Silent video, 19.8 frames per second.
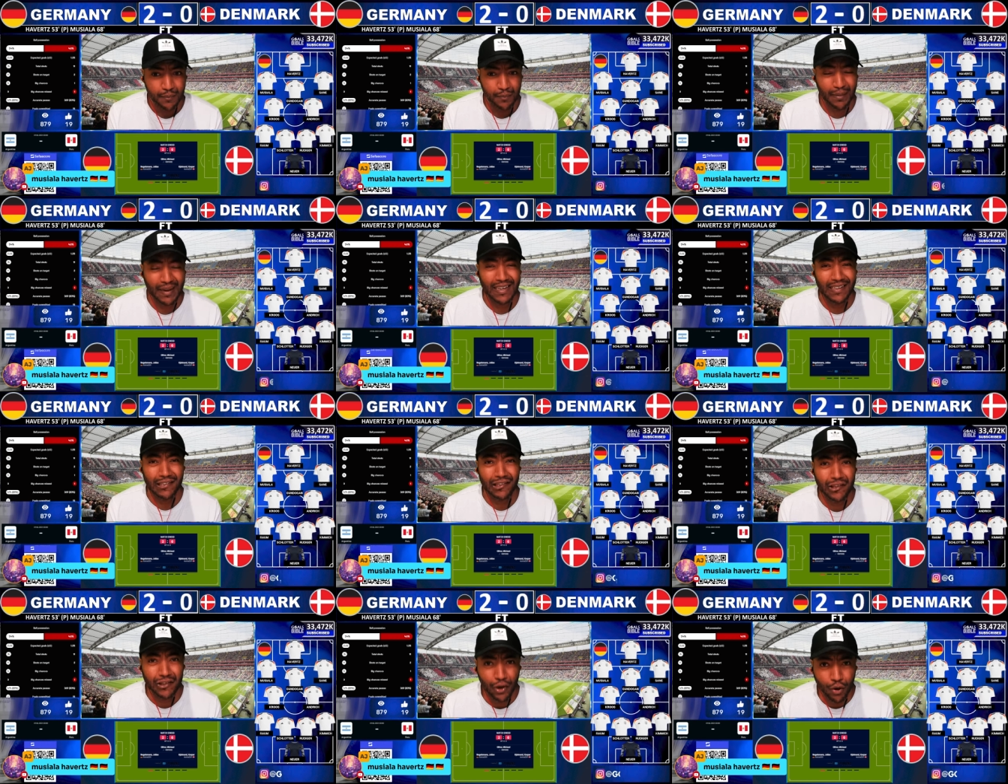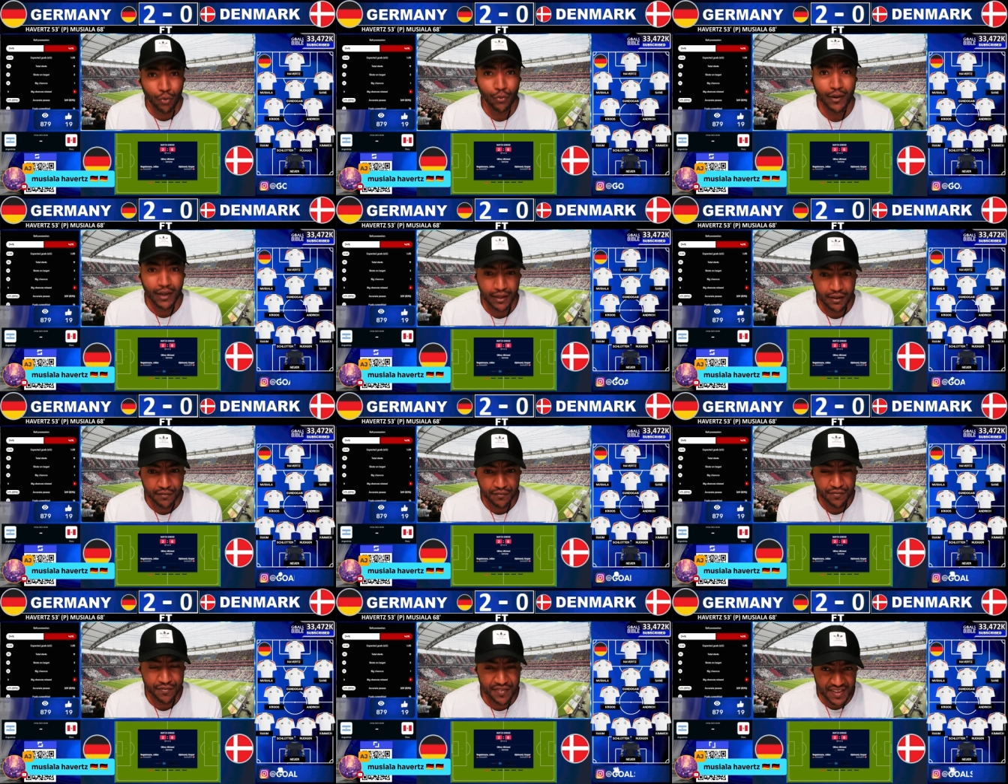by a
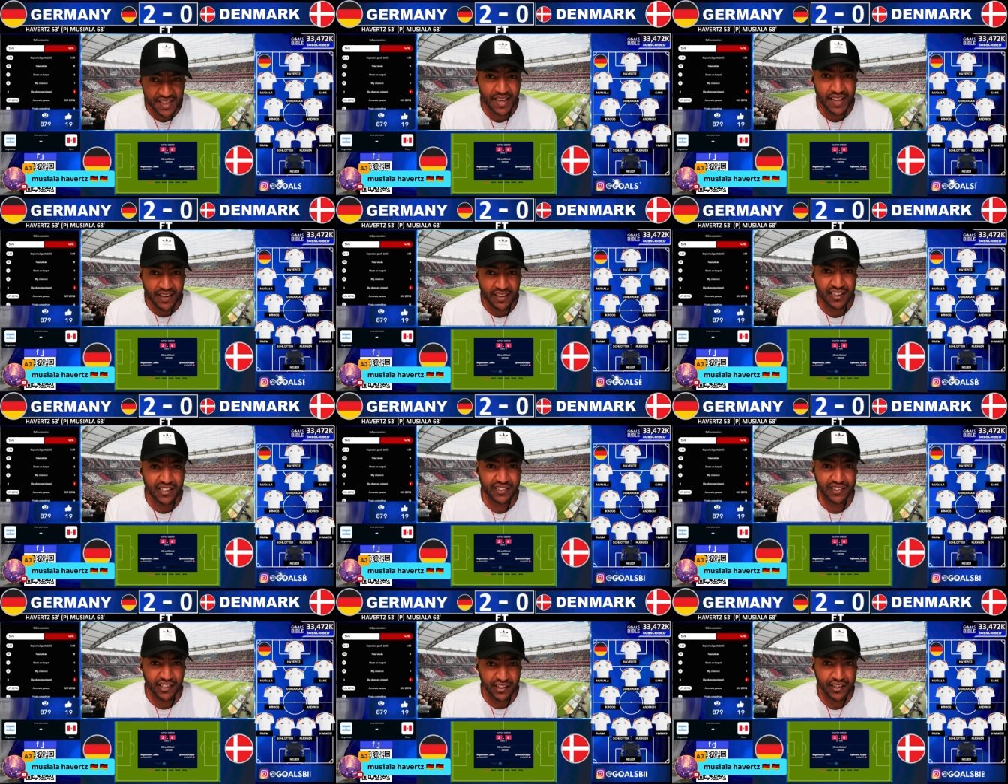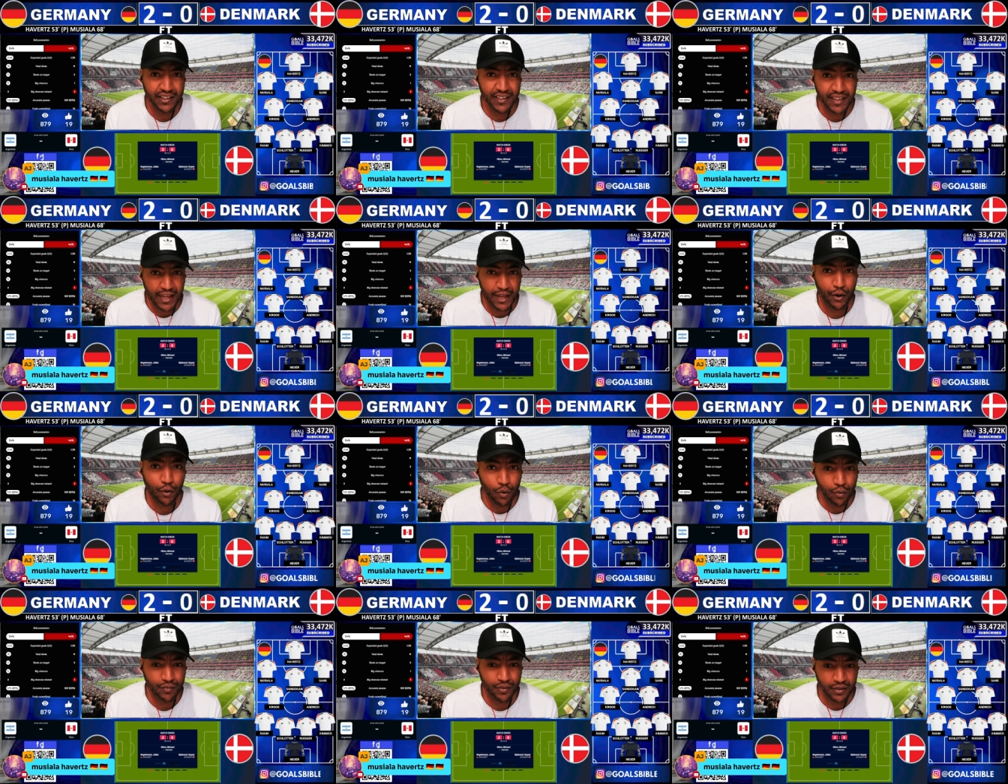toenail, VAR turned
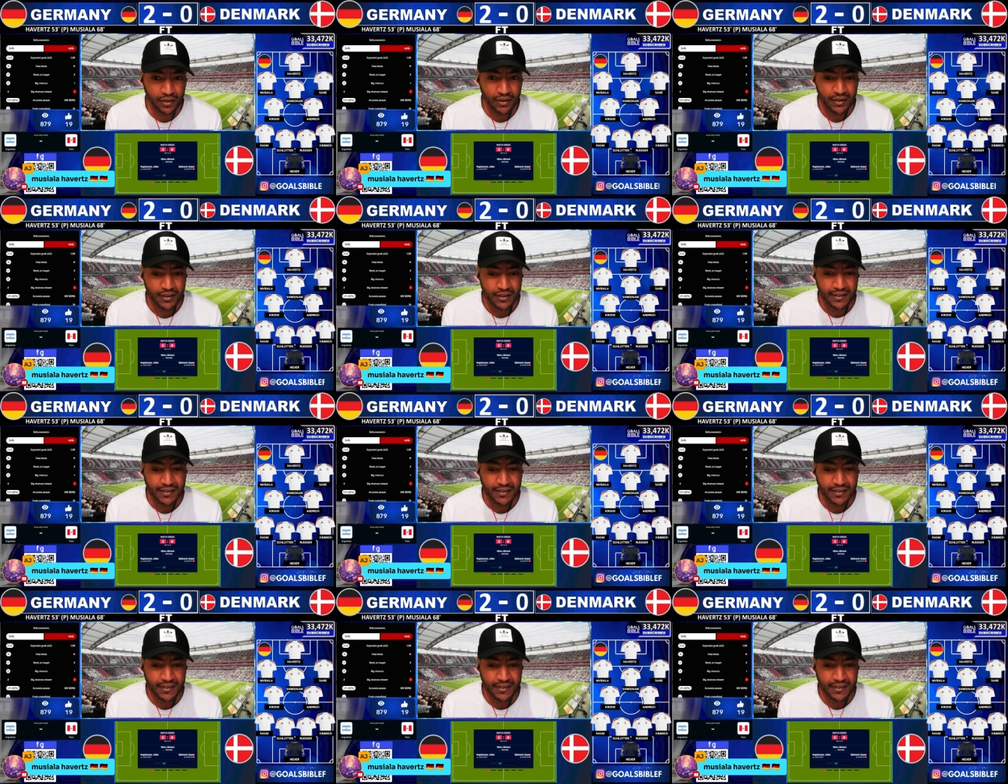that over,